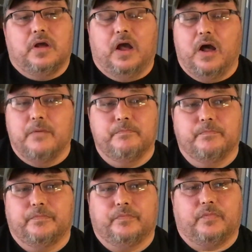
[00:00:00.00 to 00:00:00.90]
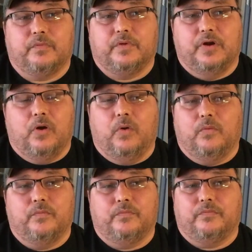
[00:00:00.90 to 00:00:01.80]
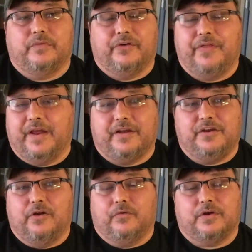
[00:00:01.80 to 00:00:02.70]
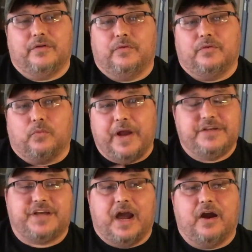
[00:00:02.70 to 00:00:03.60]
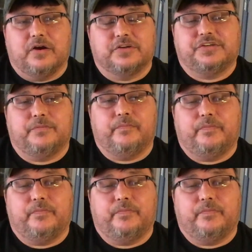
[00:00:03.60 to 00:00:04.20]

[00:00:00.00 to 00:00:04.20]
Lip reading: They're thinking, race cars,